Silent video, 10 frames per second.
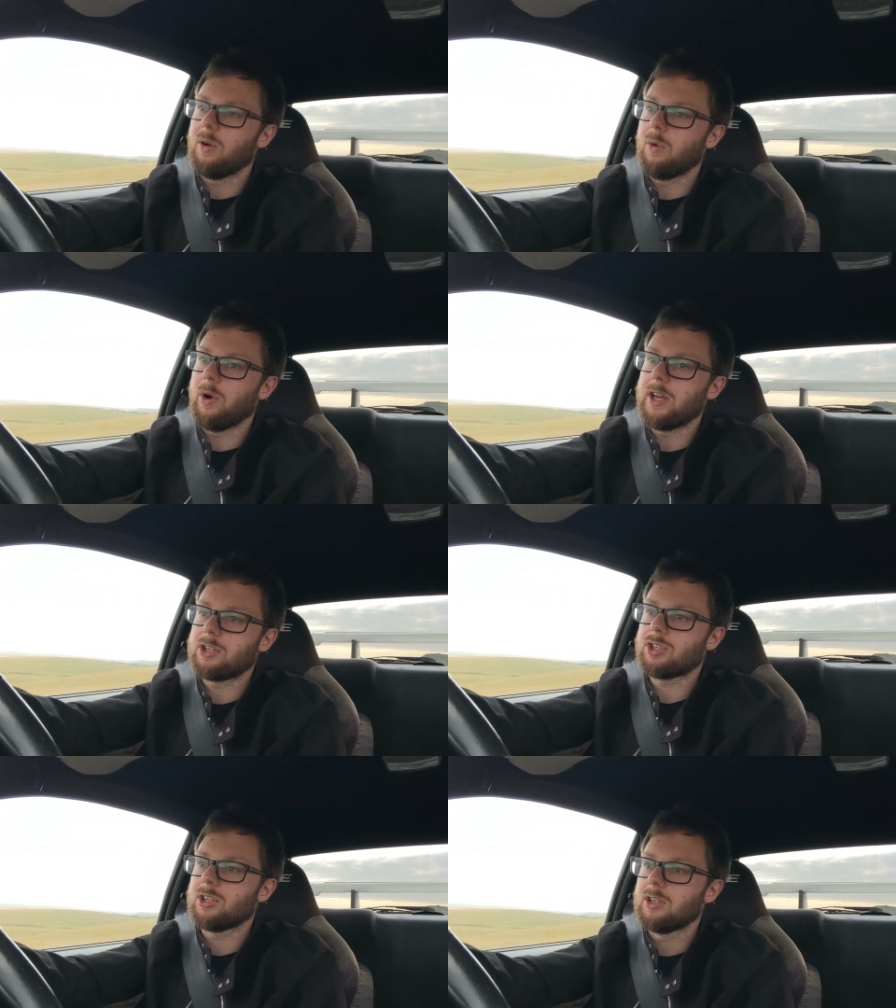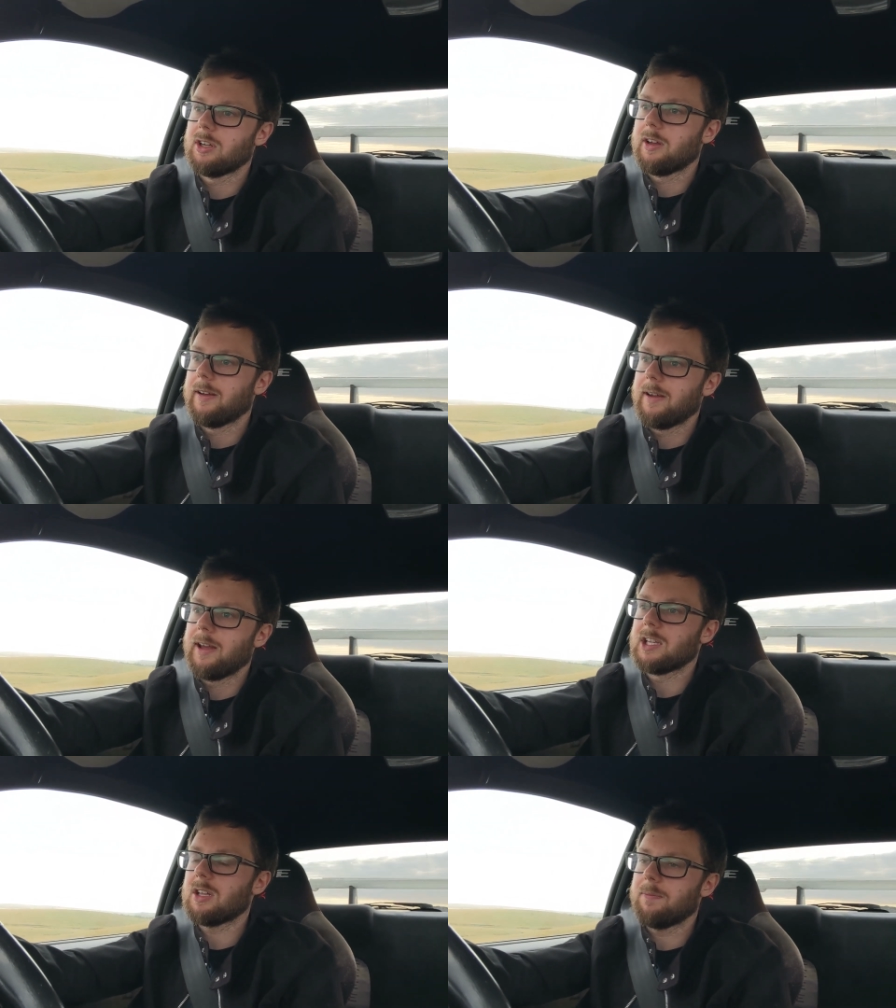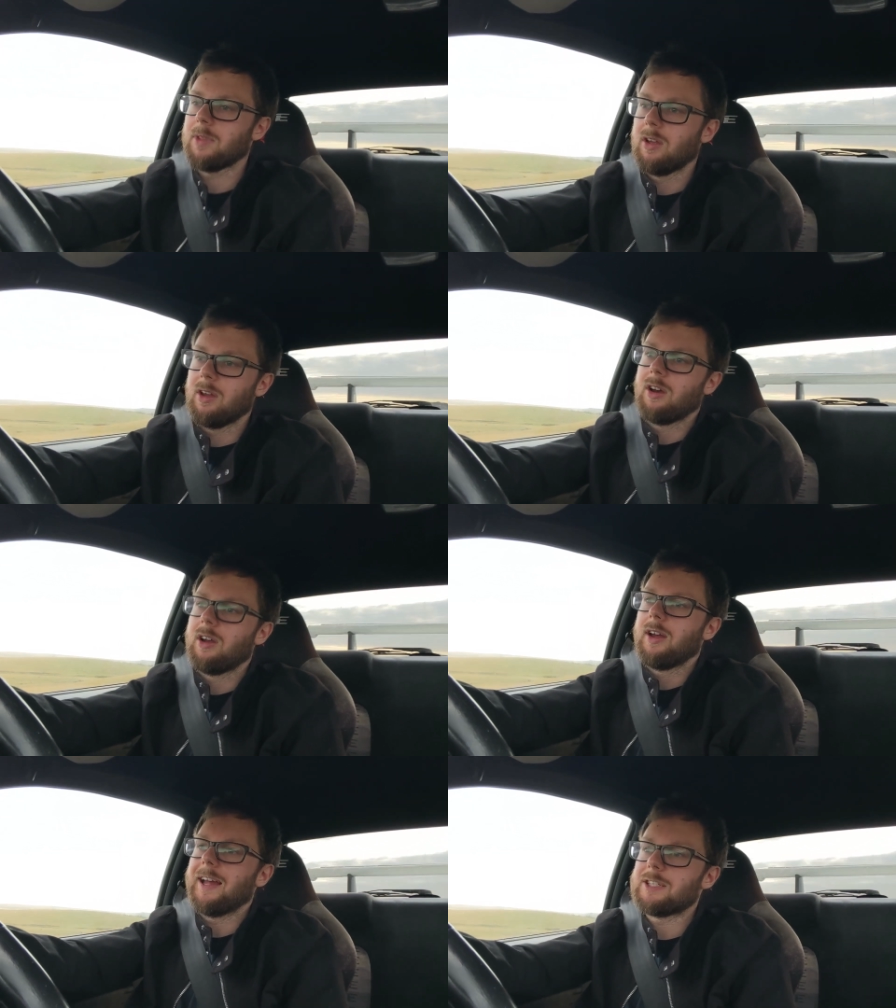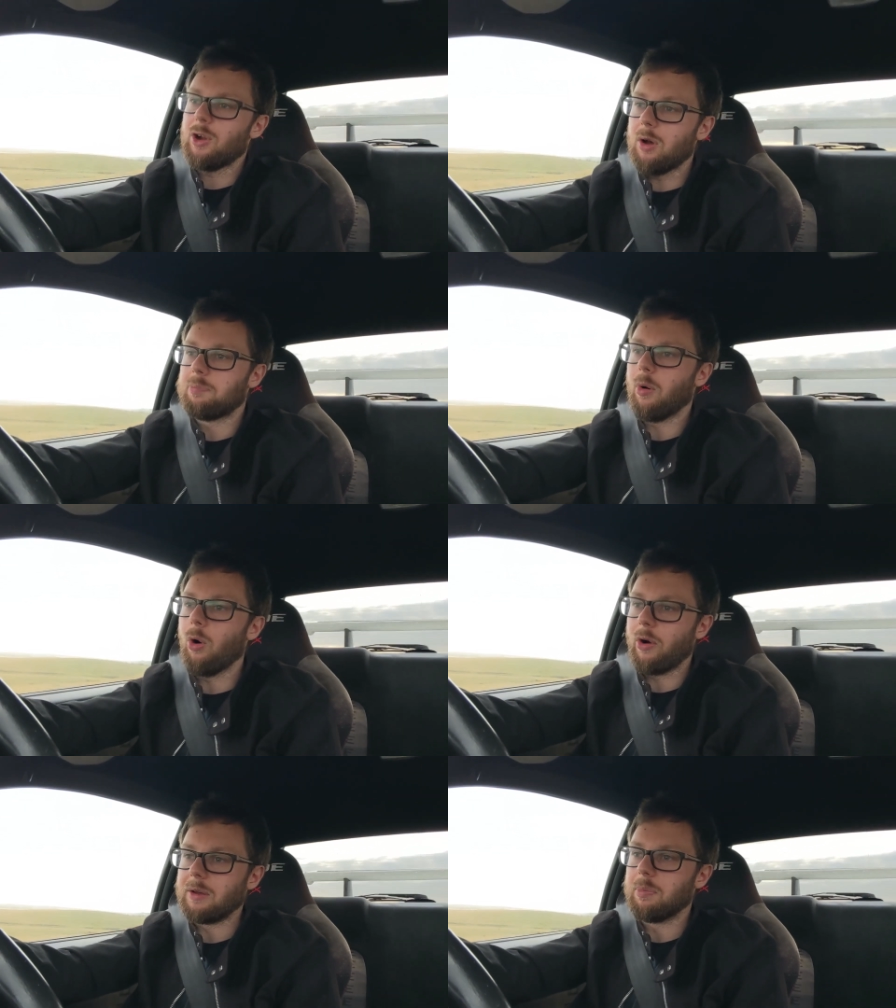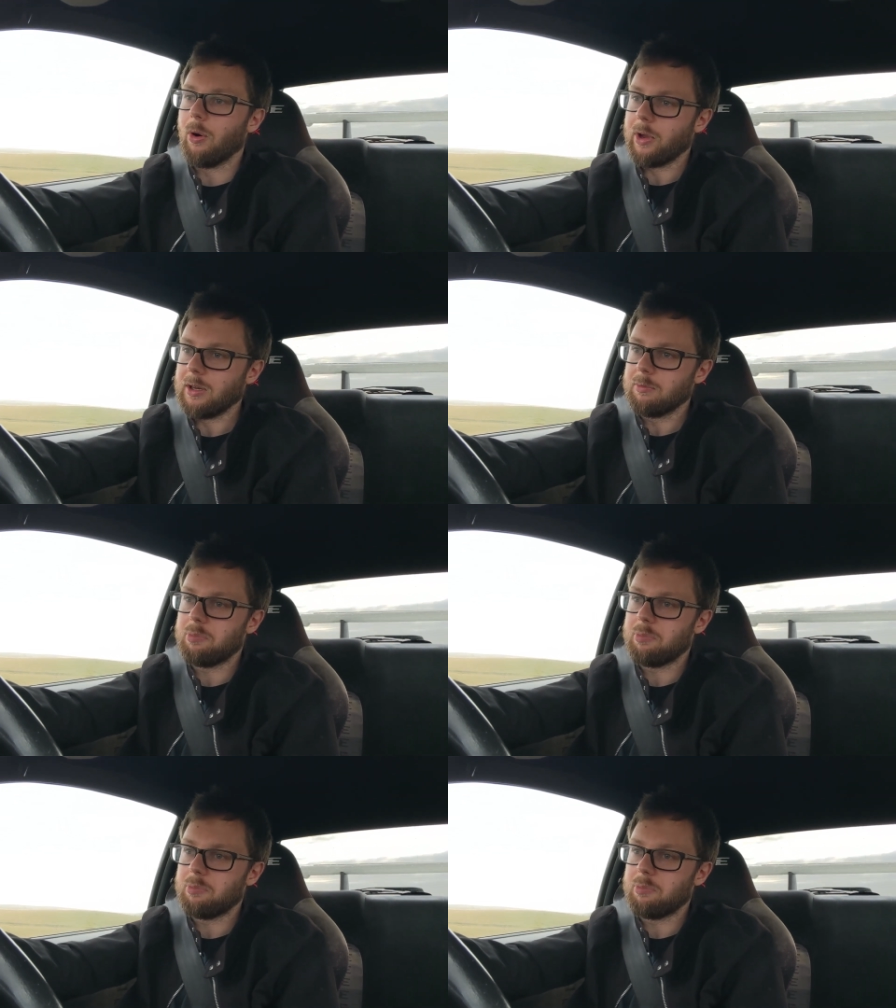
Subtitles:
which is it's not a boring point,